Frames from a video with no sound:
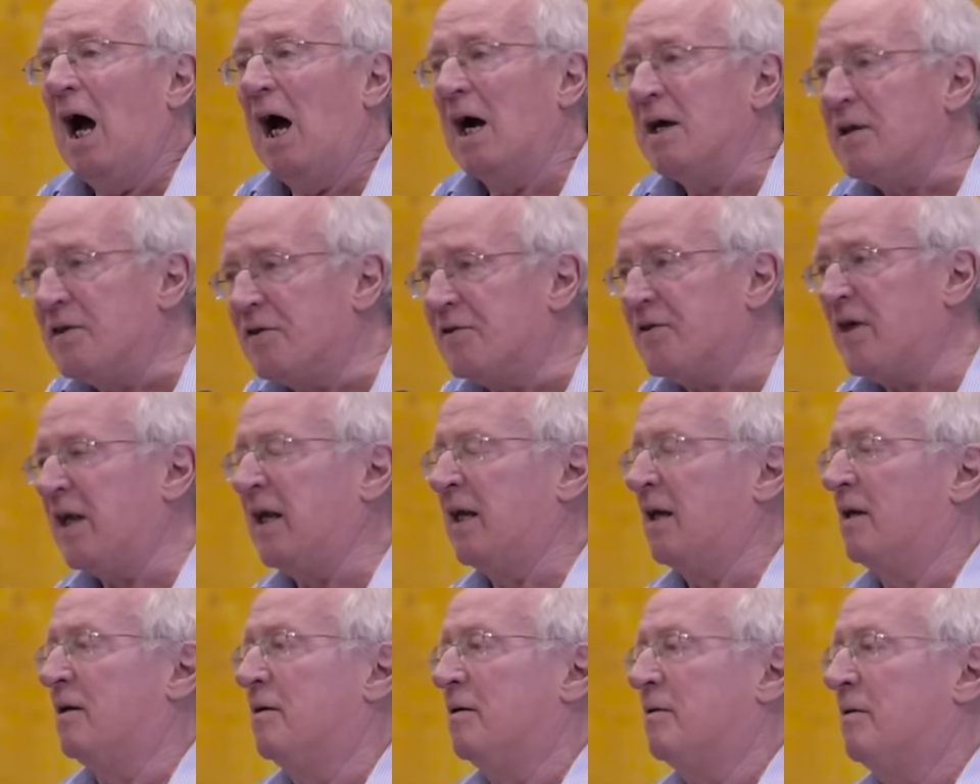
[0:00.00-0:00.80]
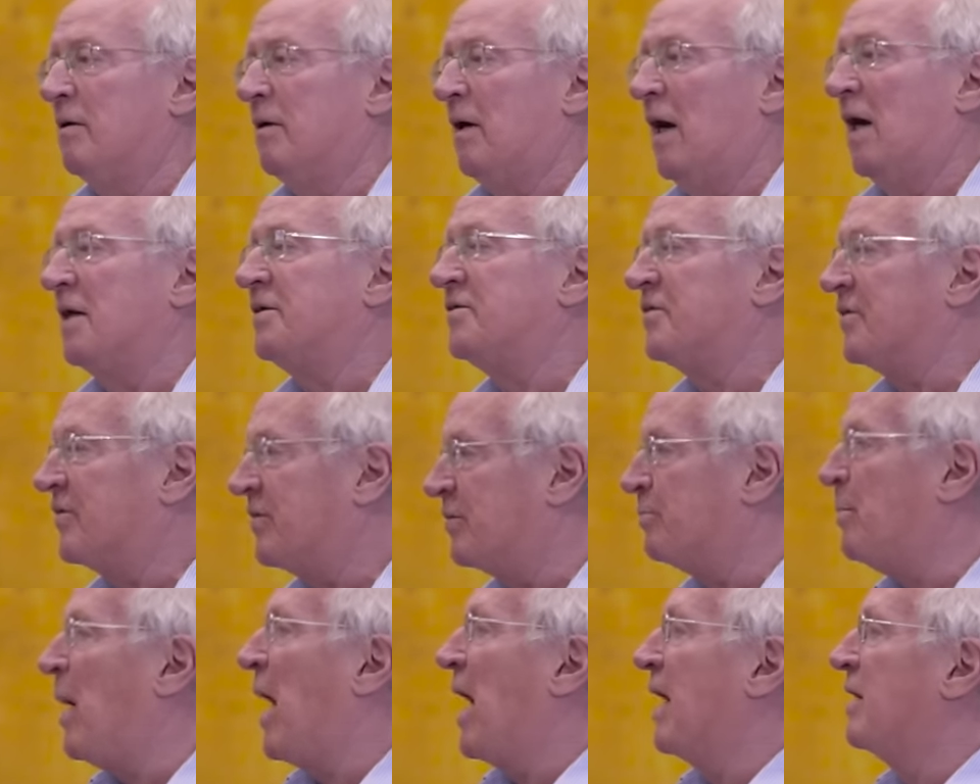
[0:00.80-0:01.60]
I
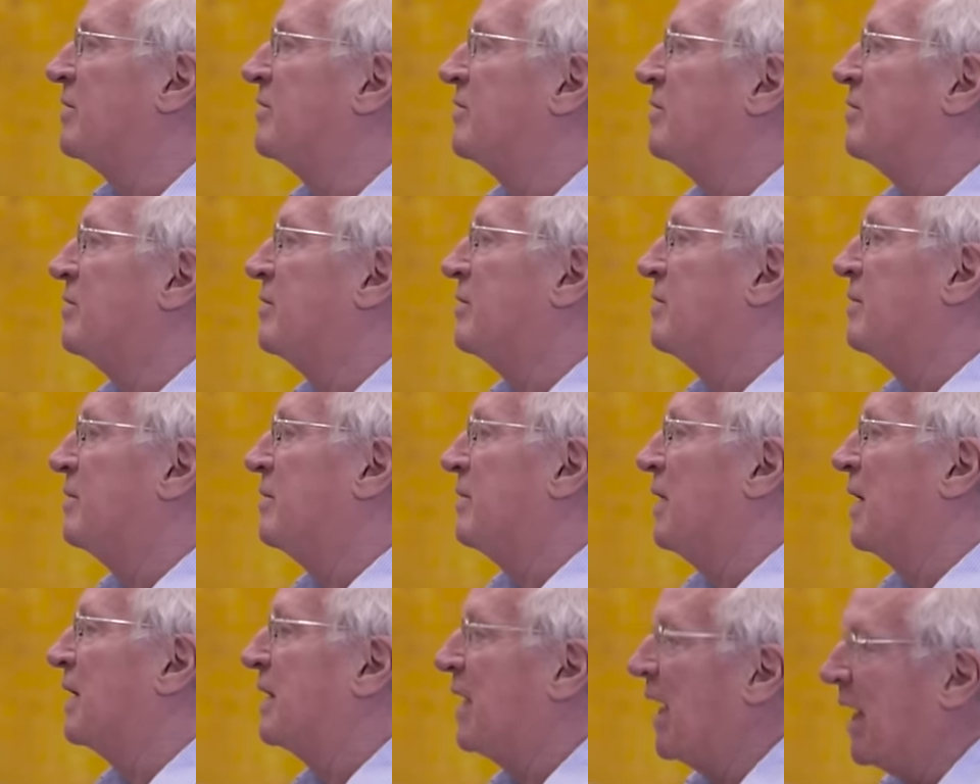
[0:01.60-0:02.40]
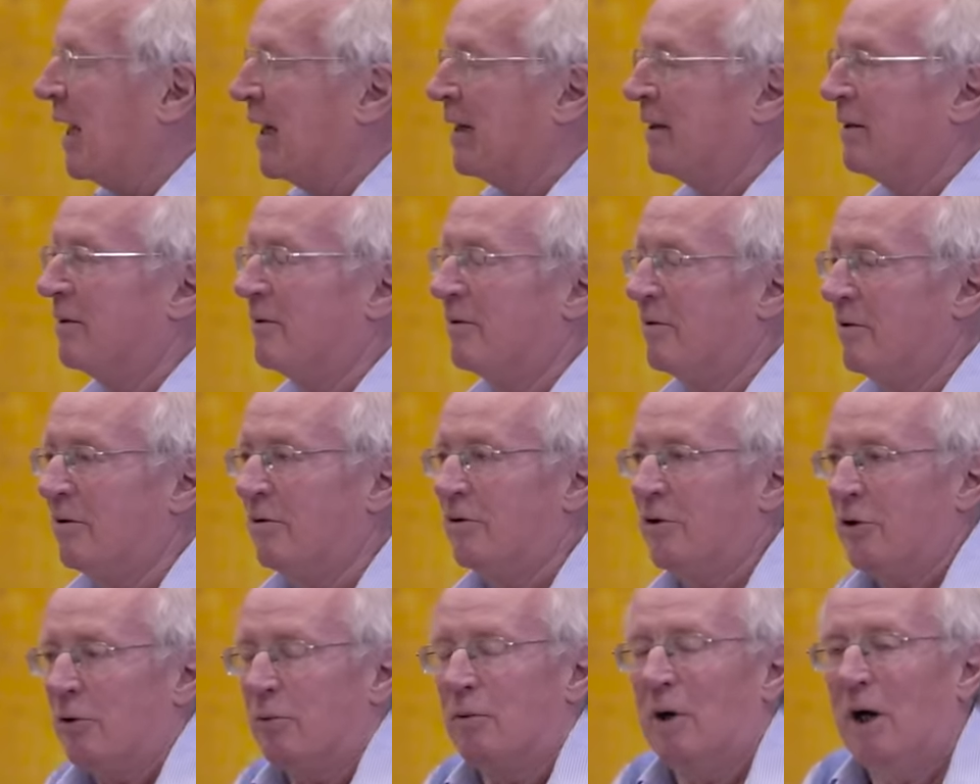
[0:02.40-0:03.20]
suspect, again,
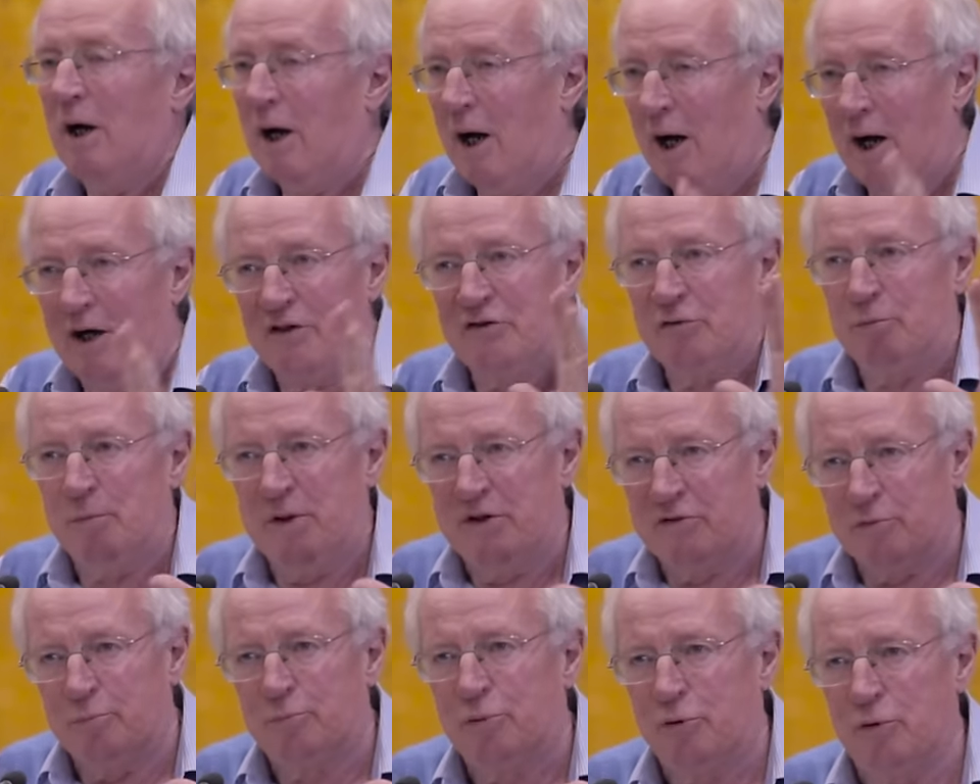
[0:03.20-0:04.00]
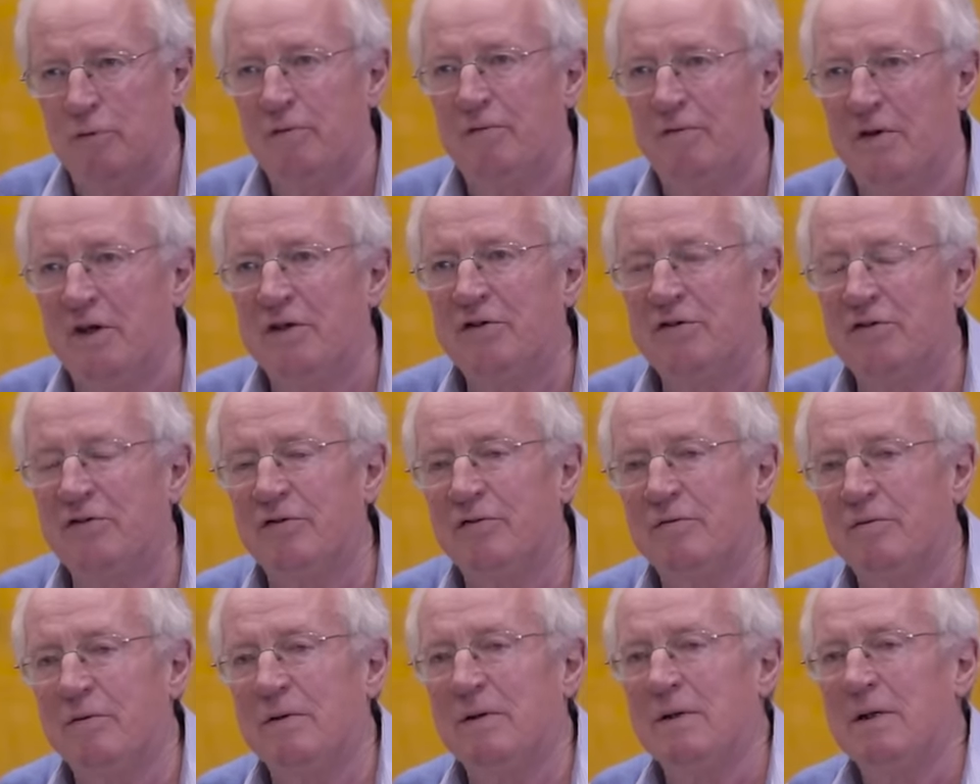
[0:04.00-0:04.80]
you know, ask me to prove
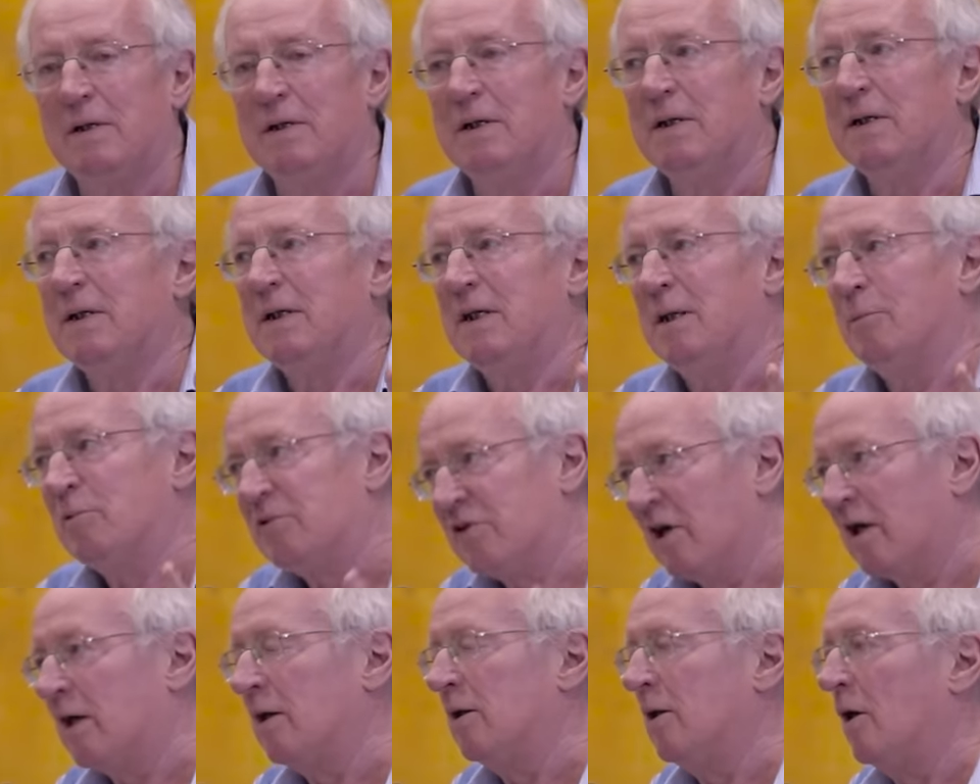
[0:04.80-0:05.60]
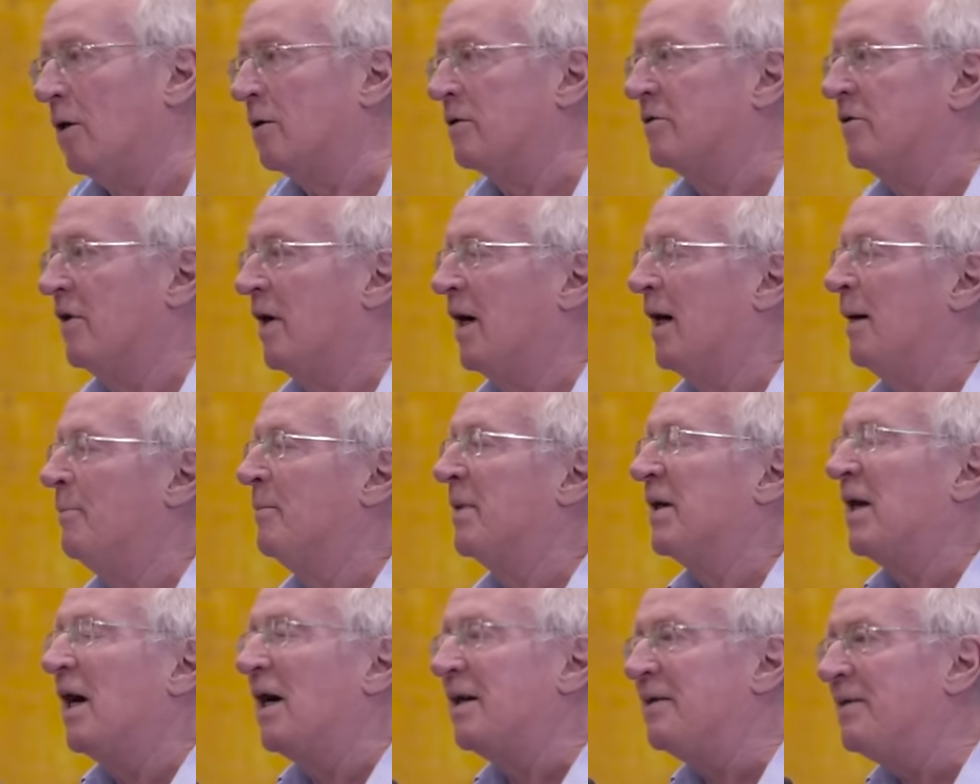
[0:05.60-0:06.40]
this, it would take a long time,
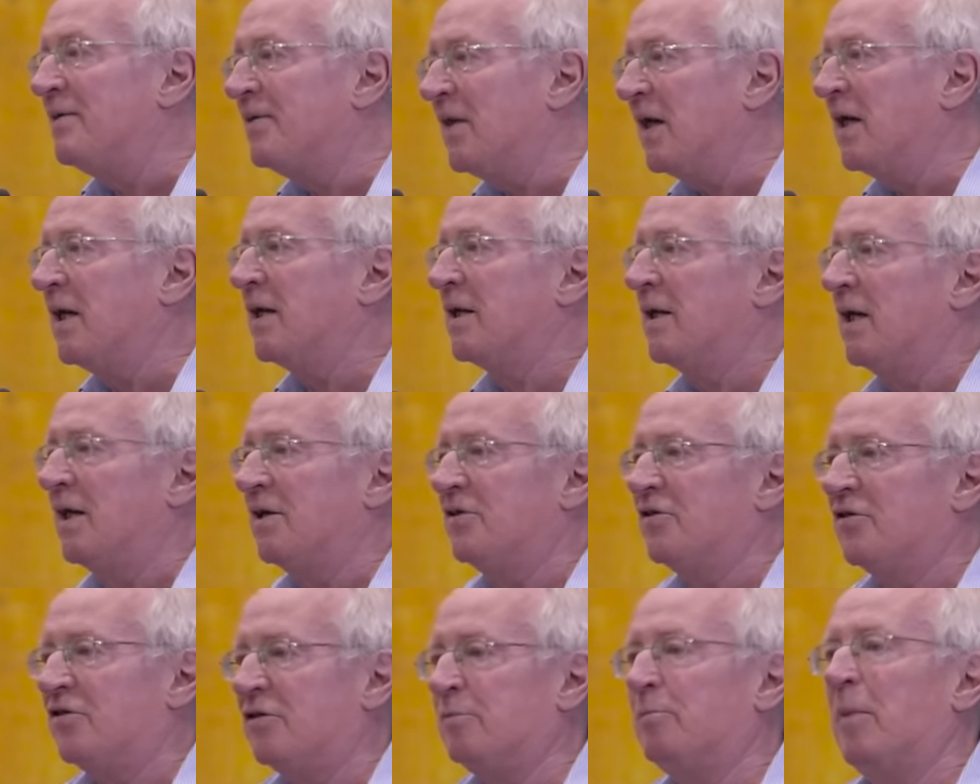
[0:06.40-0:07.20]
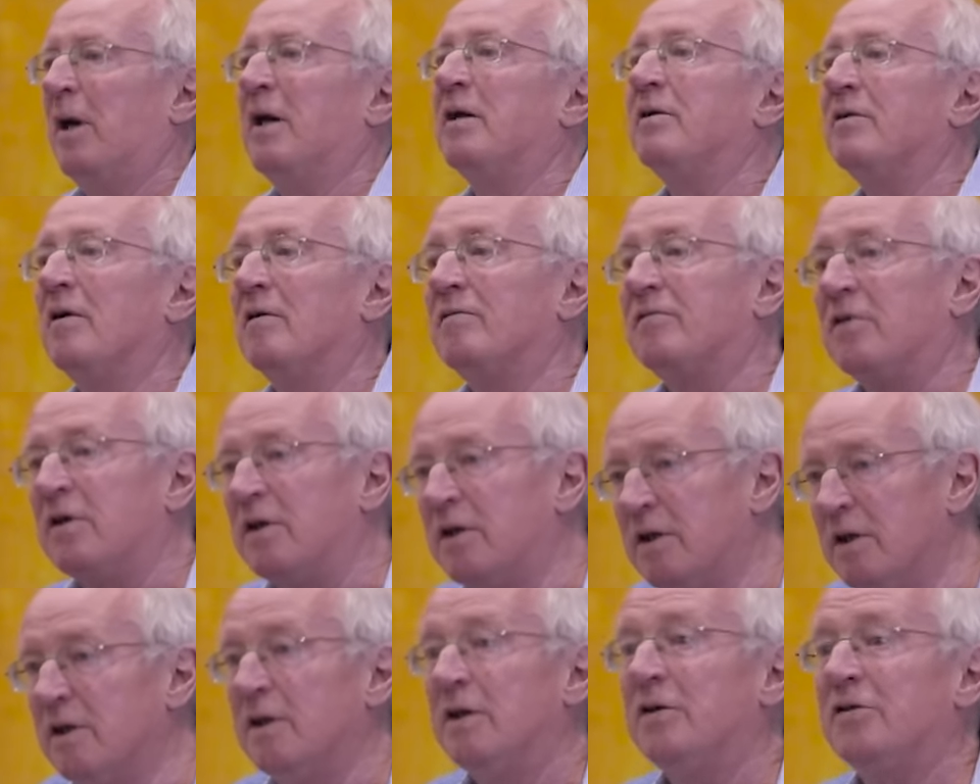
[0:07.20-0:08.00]
but I think and I suspect, after
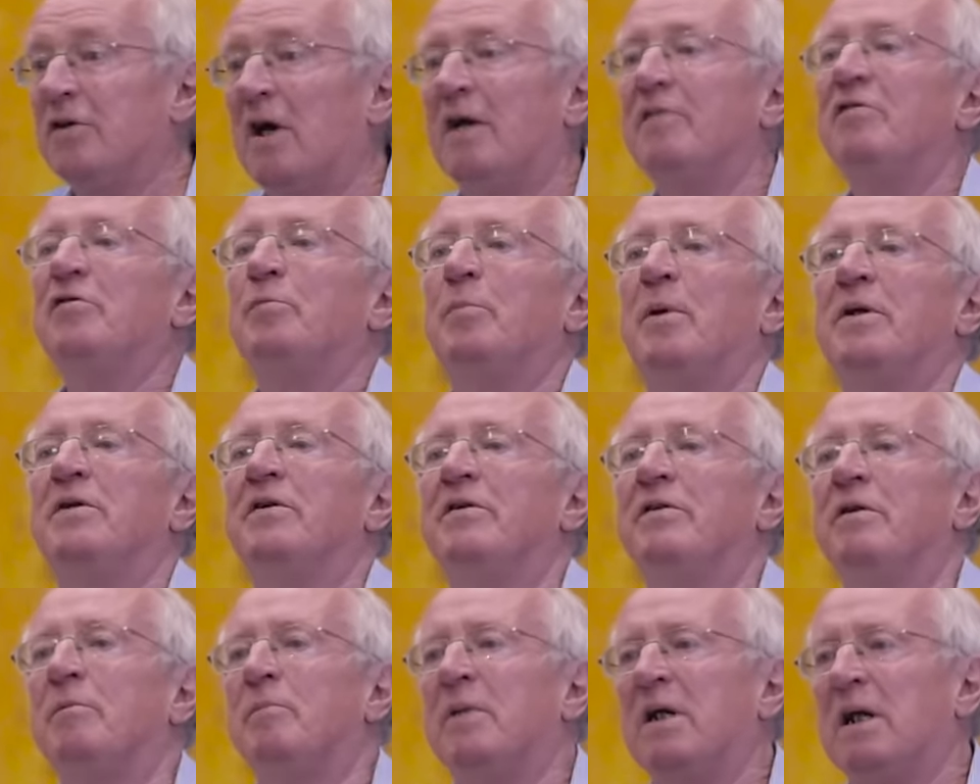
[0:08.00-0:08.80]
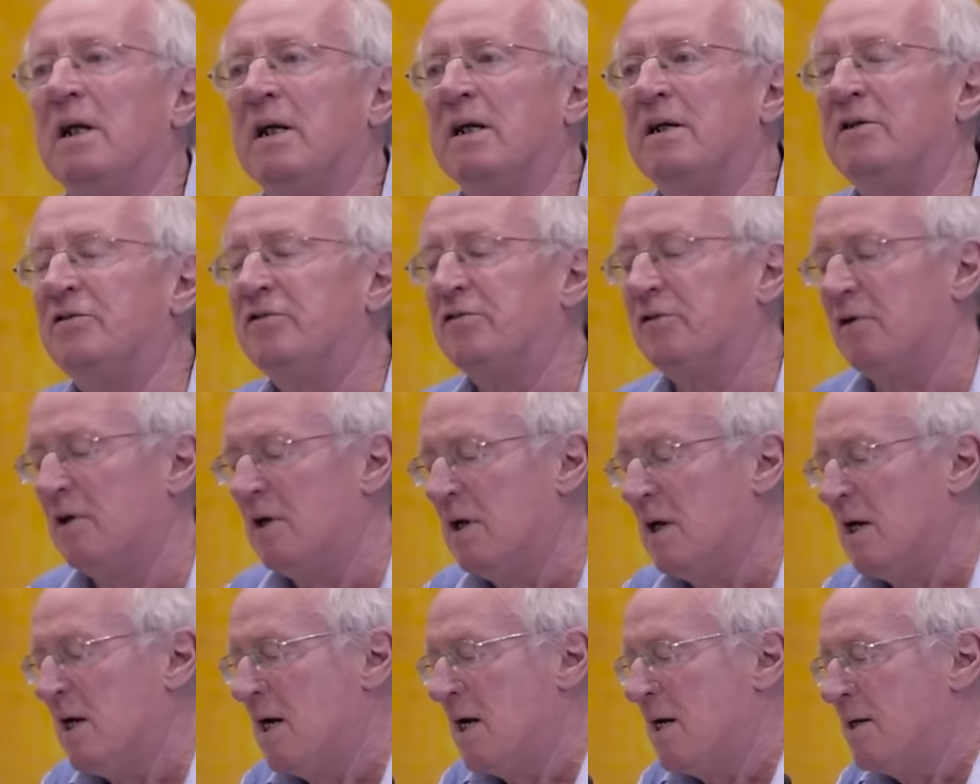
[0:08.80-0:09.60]
years I've spent in the Middle East,
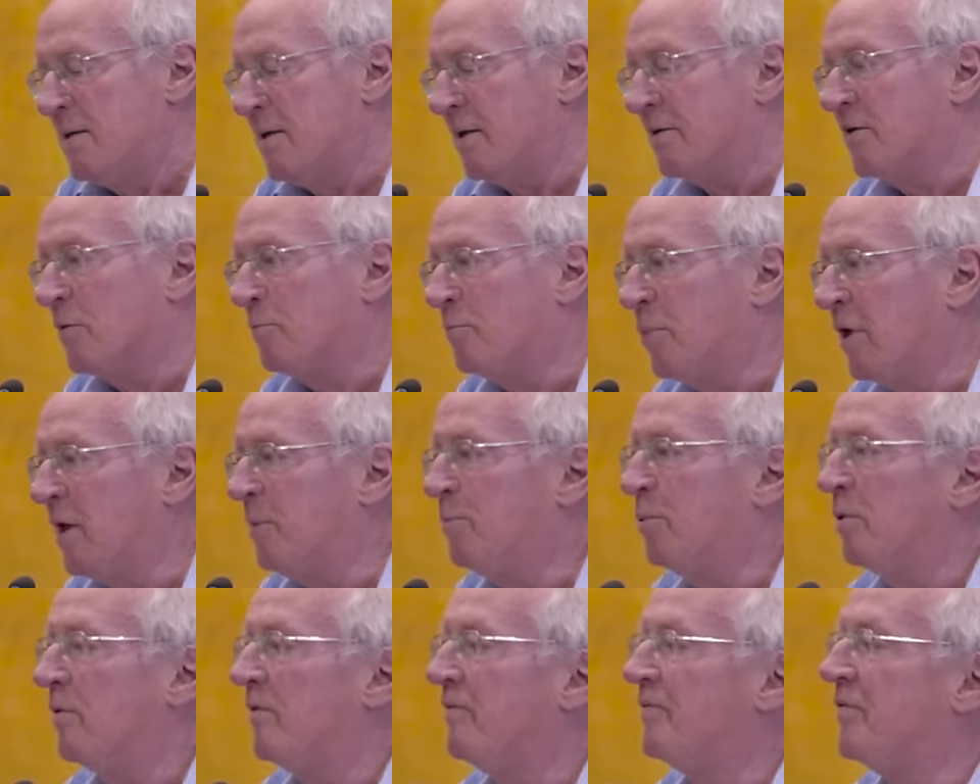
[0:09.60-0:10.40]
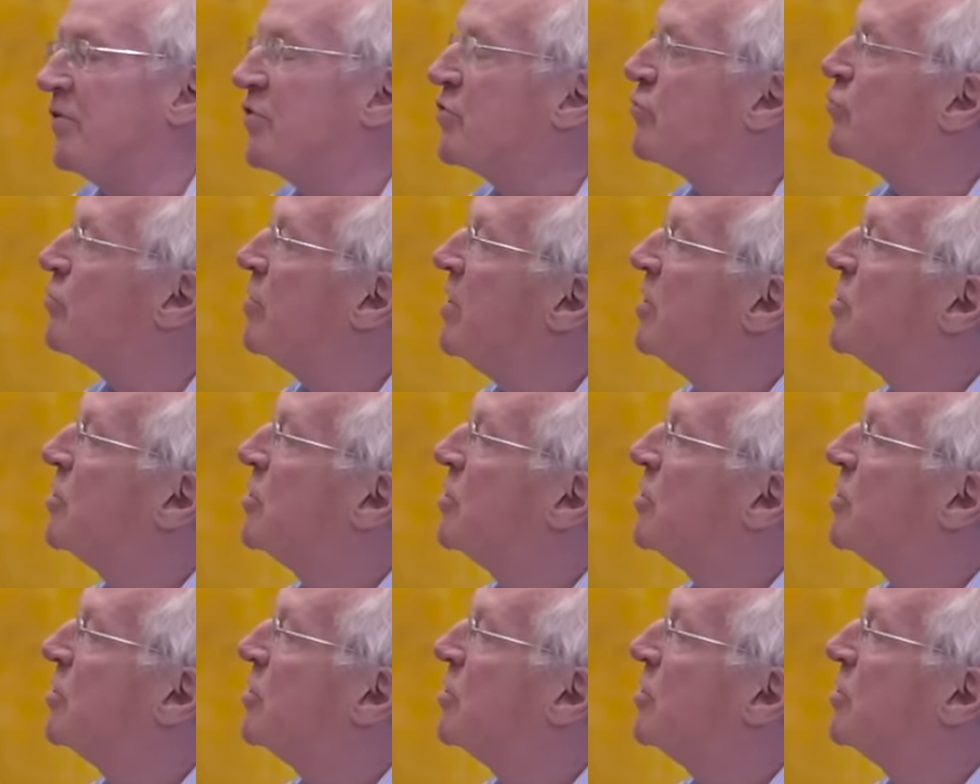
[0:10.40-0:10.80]
that the people of this